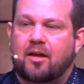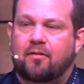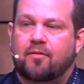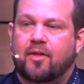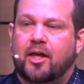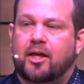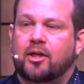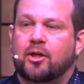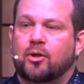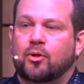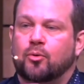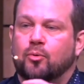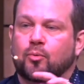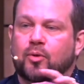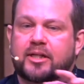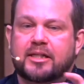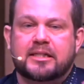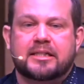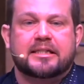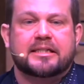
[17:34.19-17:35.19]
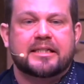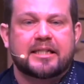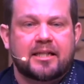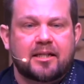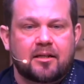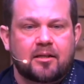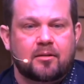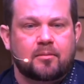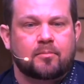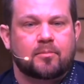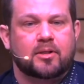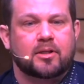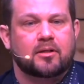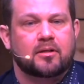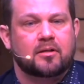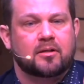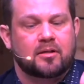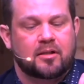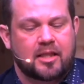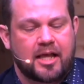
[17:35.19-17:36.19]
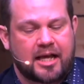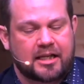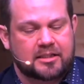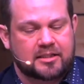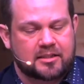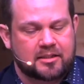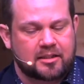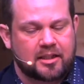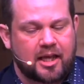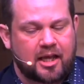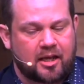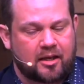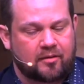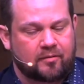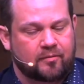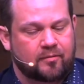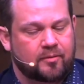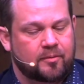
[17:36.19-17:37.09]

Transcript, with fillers: They redeemed that slave.